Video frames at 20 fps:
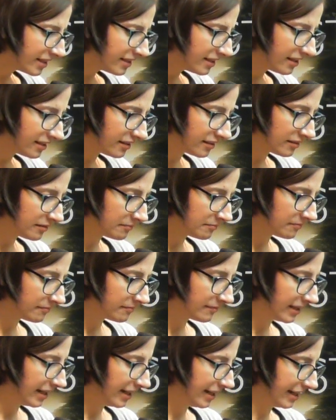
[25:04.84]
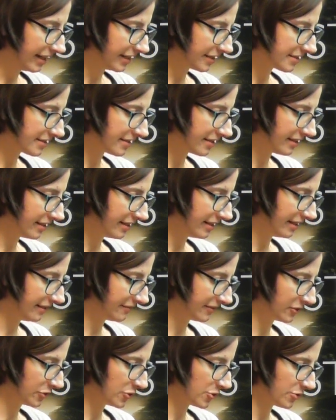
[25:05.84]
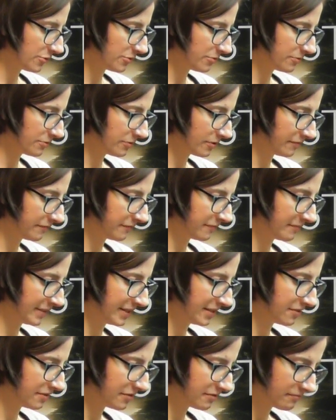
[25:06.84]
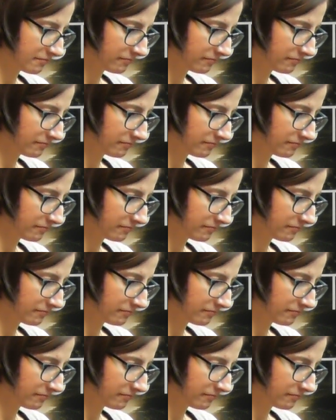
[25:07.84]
at having two confirmation.